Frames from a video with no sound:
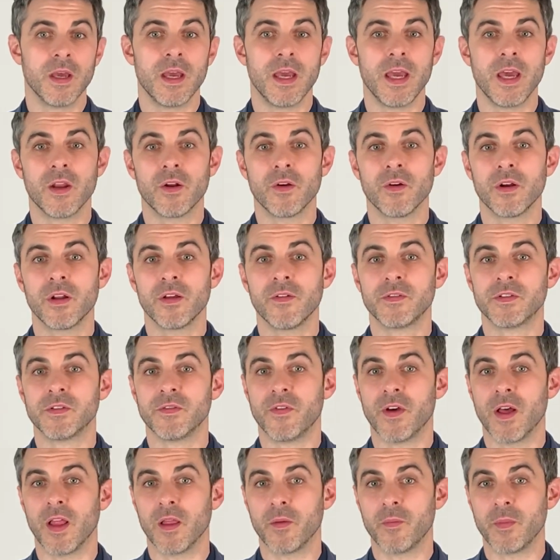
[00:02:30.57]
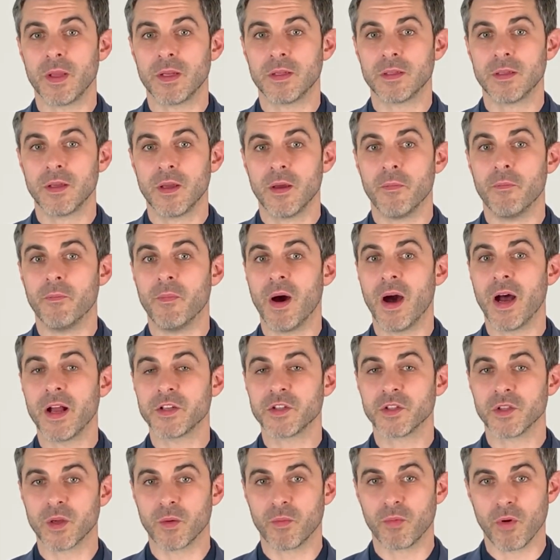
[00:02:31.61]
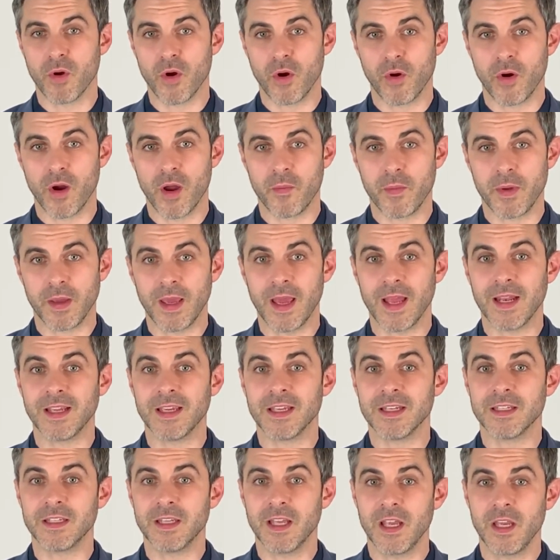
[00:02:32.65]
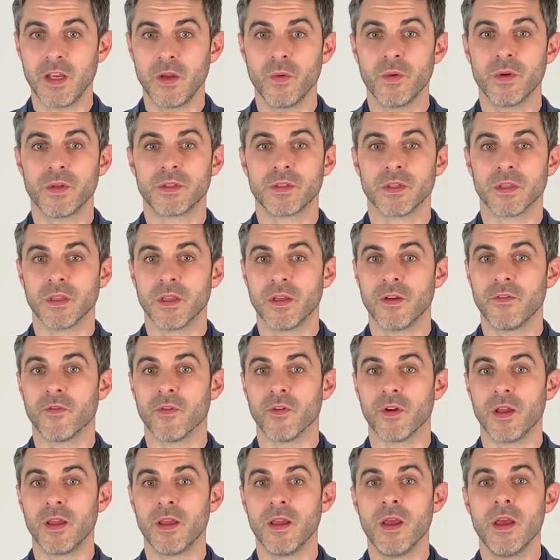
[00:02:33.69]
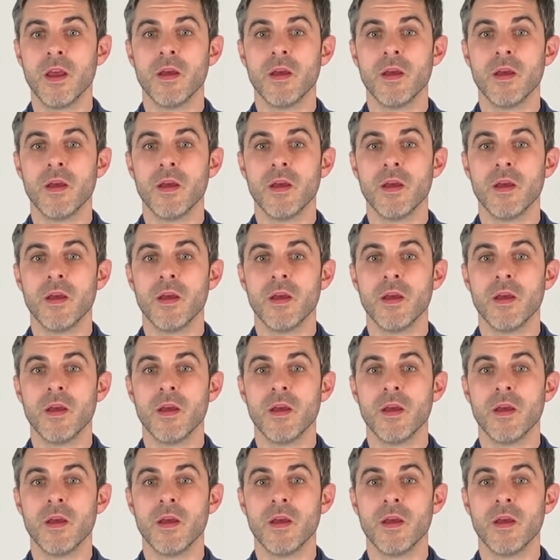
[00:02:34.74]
iterative development, modular programming, and continuous delivery